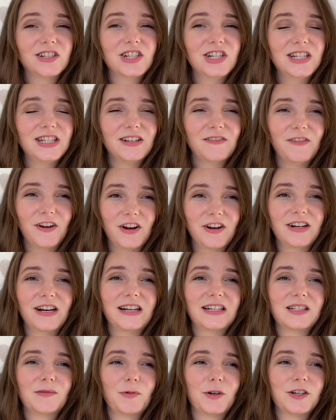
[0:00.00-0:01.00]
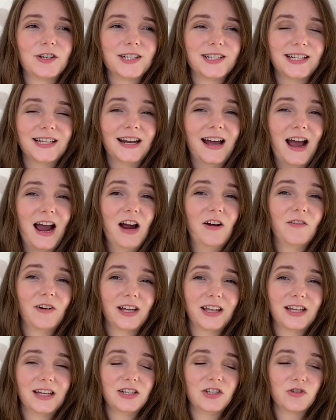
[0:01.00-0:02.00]
She's a very nice person. I
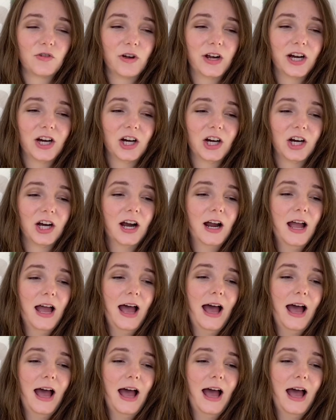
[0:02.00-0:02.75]
really enjoy her.